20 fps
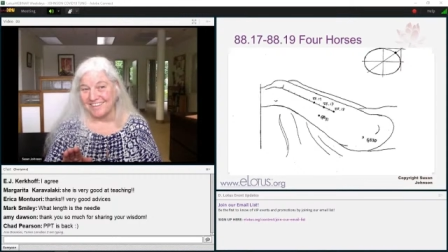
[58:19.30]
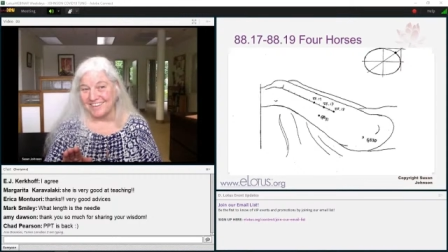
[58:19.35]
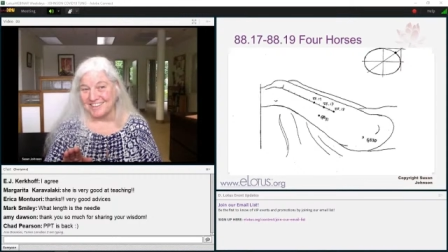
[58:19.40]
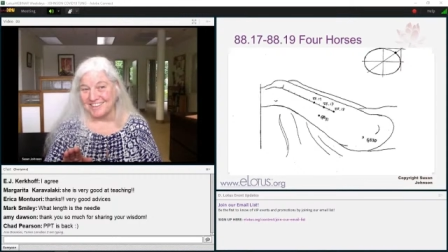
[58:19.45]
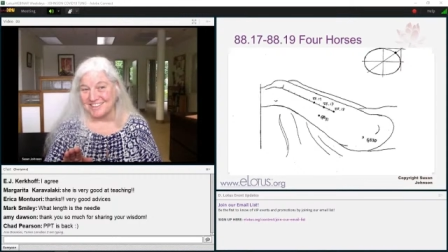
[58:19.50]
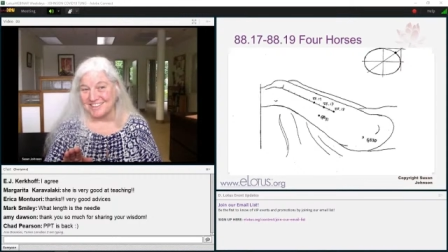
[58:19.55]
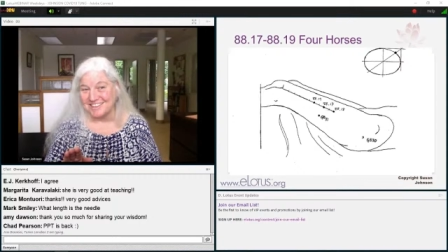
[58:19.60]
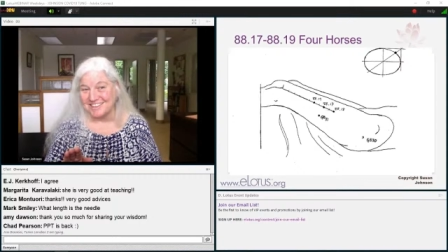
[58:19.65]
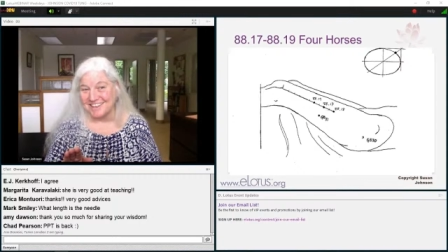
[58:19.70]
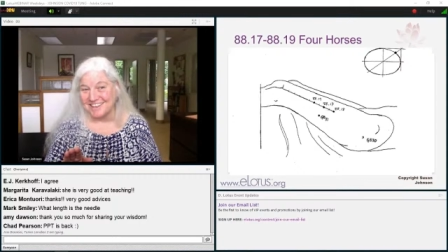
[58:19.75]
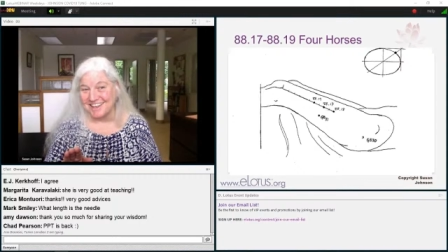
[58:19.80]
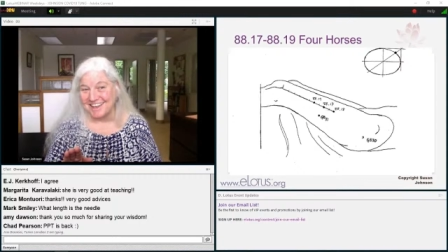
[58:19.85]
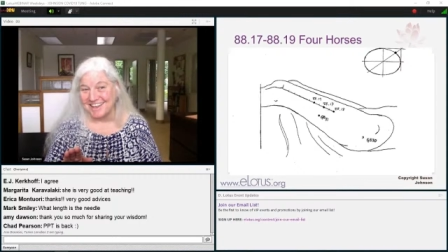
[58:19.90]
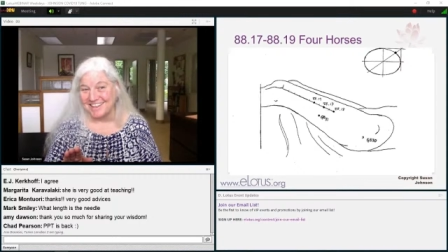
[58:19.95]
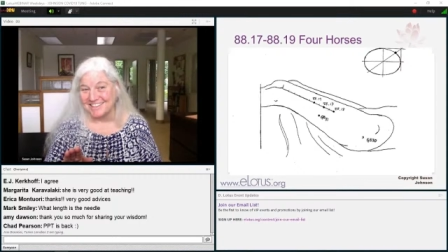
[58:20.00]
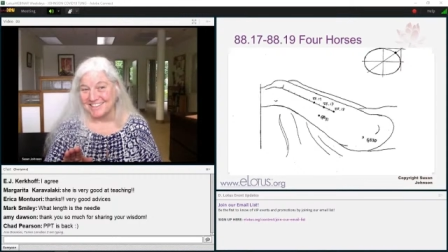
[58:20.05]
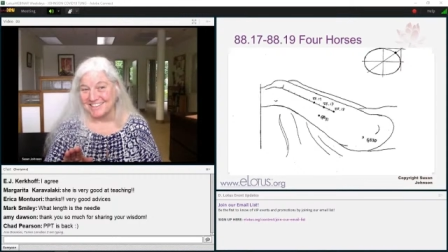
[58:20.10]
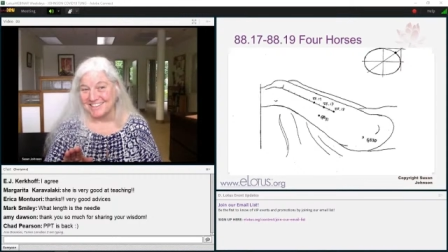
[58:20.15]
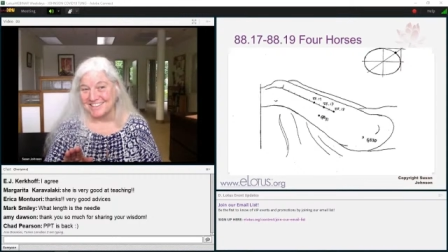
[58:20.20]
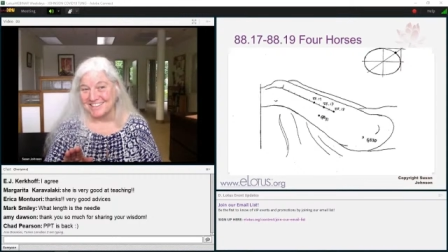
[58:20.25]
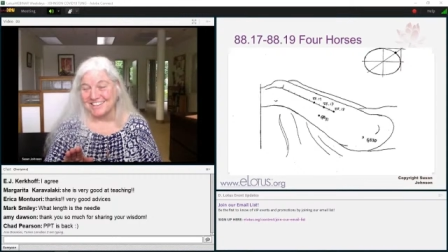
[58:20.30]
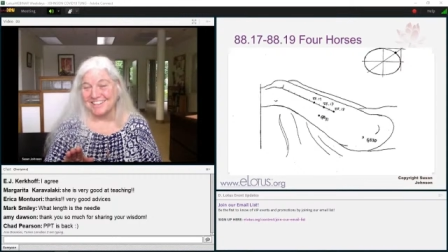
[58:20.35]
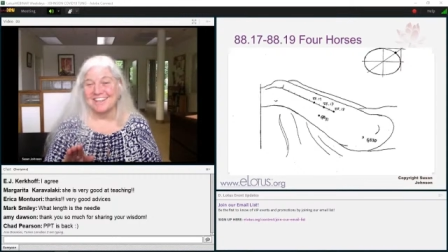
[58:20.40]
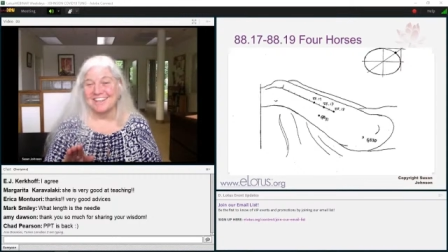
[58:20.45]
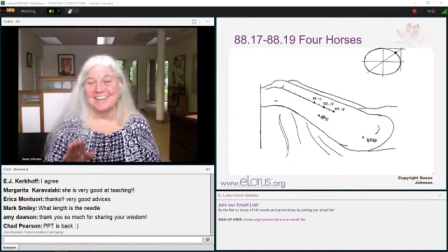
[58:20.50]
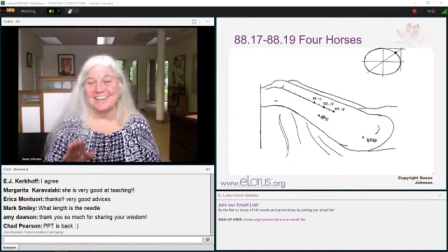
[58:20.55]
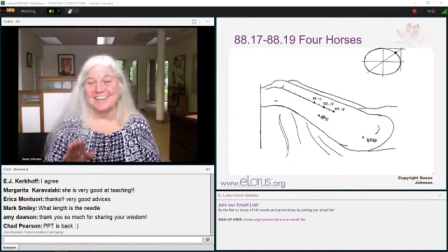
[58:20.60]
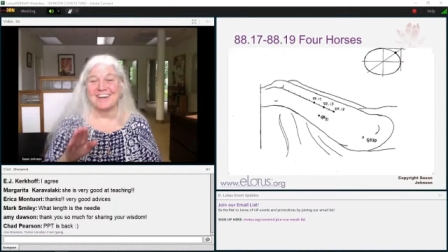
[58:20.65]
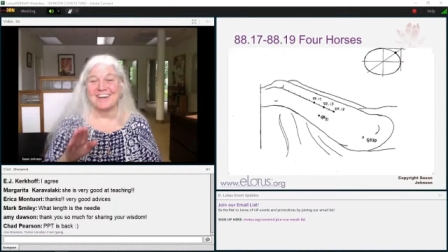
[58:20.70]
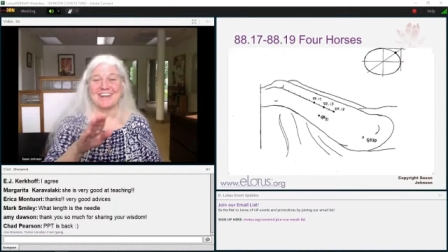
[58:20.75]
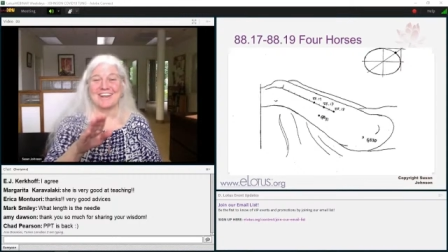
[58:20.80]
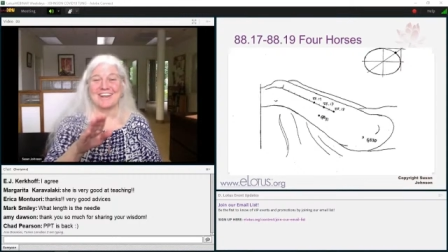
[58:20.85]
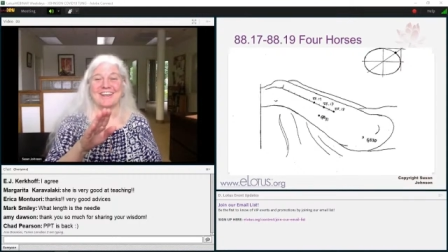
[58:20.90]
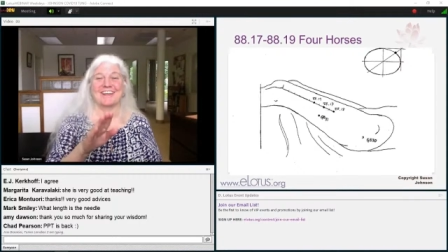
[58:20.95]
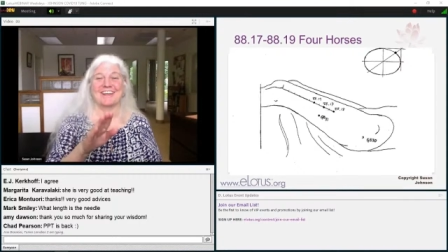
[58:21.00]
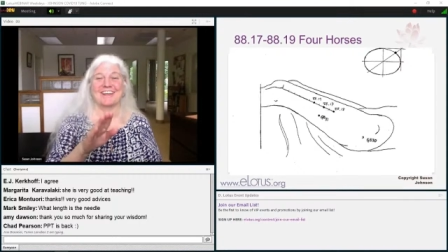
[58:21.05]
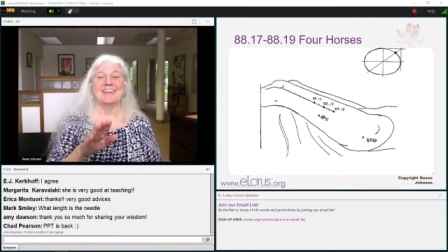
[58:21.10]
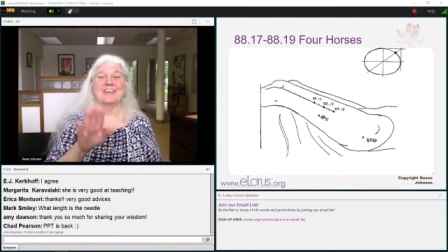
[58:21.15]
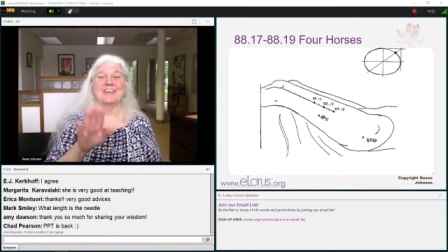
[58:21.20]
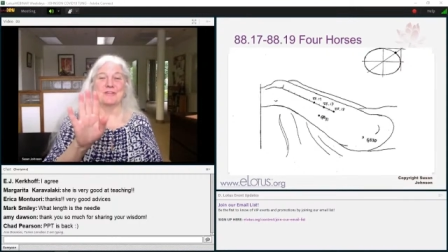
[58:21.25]
This is a test. Okay,
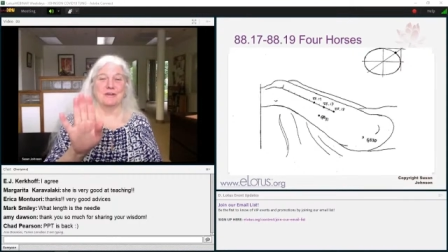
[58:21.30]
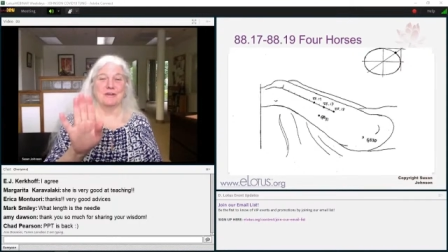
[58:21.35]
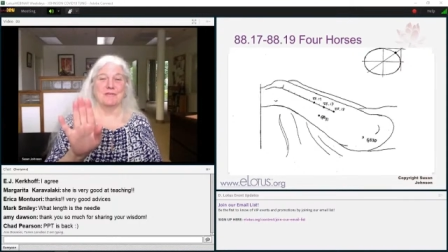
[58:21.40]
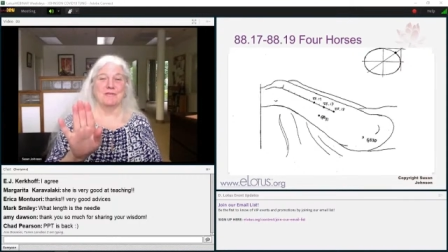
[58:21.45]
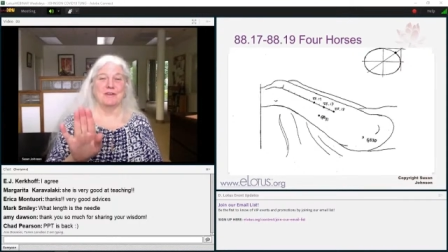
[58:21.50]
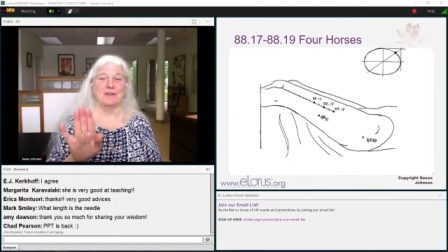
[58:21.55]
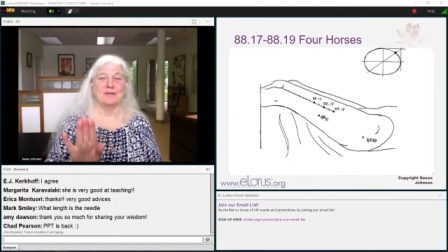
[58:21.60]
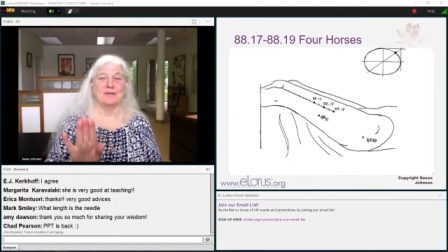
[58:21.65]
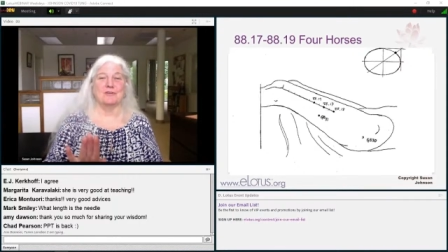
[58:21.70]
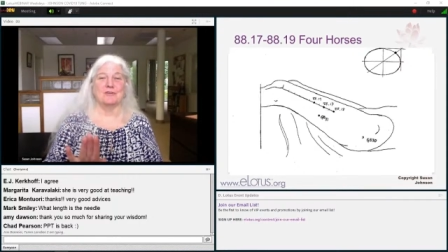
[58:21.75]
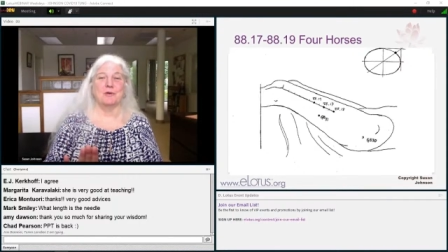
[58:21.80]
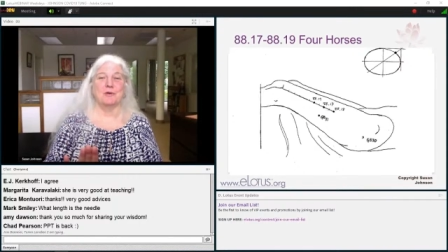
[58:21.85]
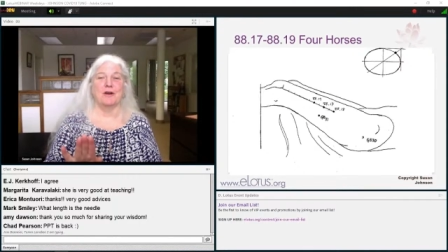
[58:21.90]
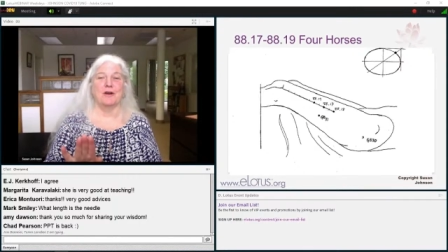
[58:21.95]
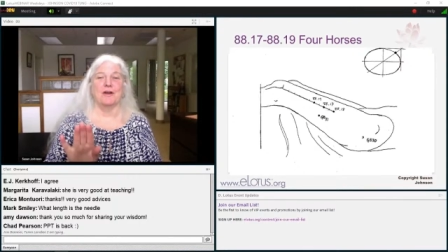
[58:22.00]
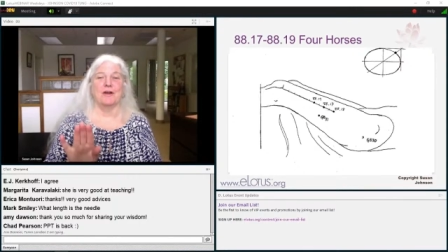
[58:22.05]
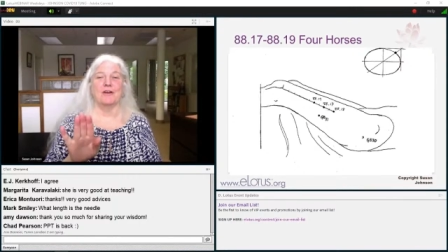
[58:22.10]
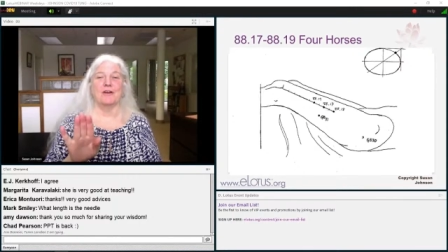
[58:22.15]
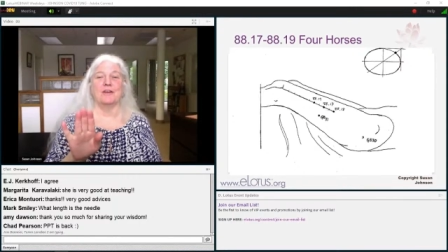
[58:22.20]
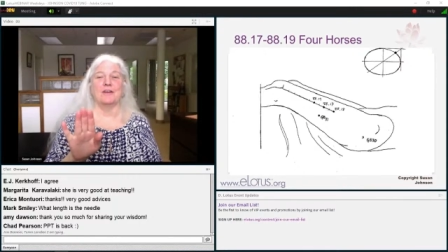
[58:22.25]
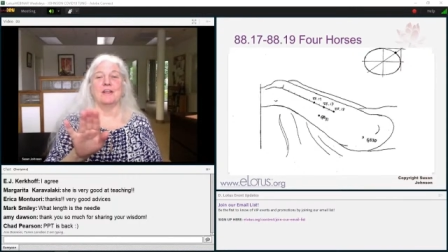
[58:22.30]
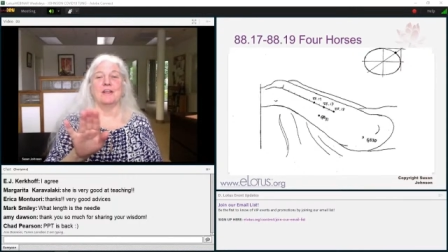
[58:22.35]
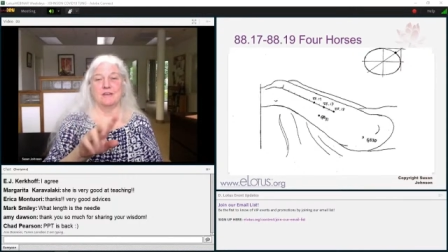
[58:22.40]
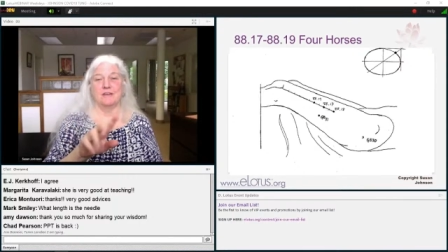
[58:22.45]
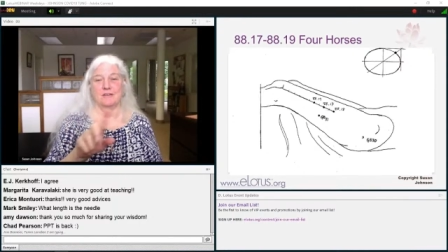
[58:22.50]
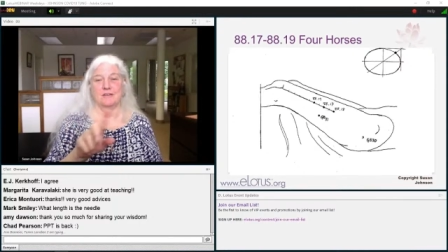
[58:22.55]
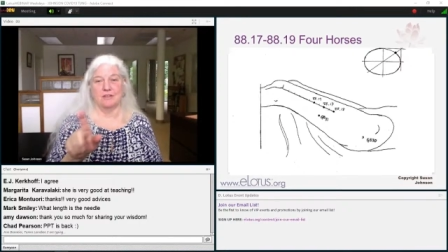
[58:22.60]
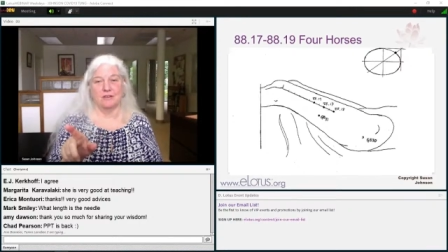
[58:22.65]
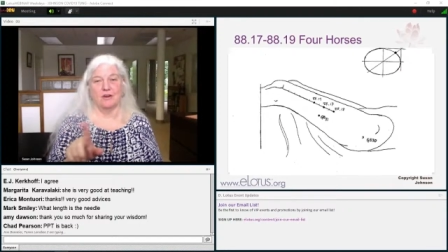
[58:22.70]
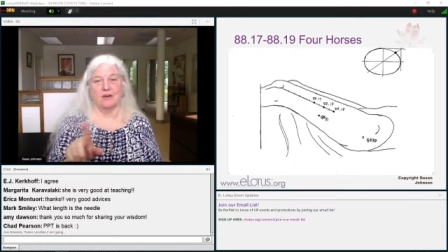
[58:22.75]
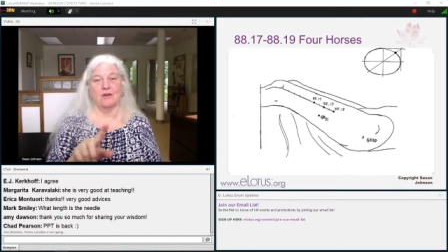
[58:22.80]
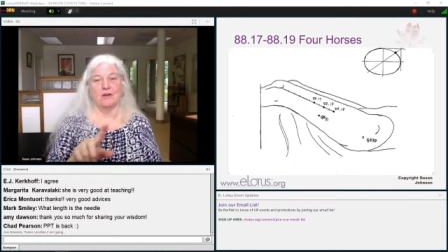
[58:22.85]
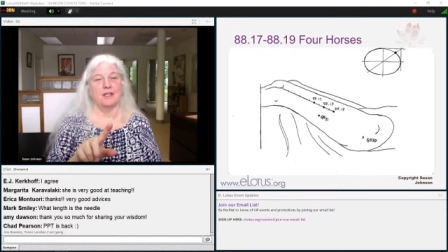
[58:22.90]
three fingers apart to go.